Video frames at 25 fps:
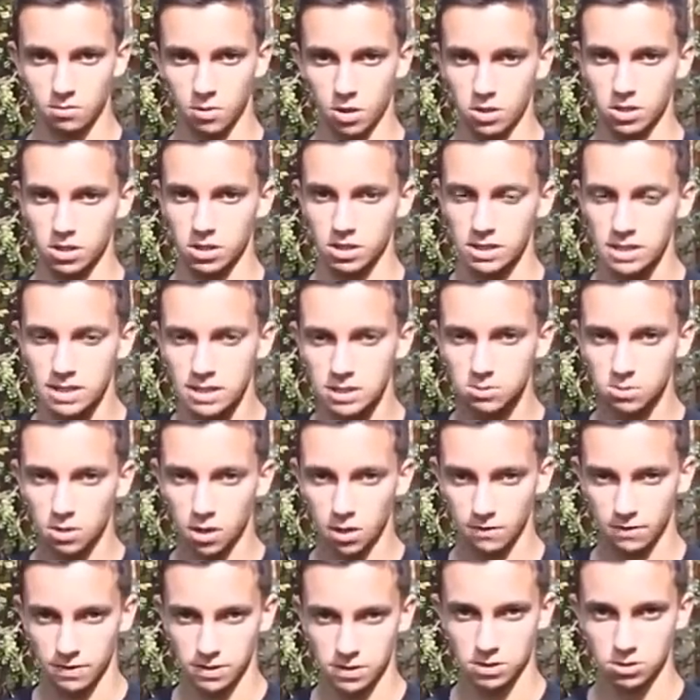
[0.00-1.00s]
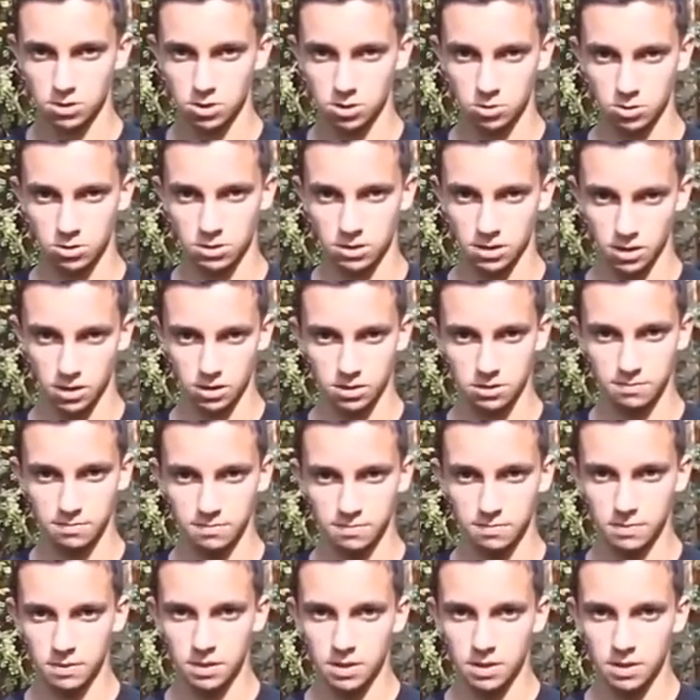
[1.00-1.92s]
while the least relevant search result,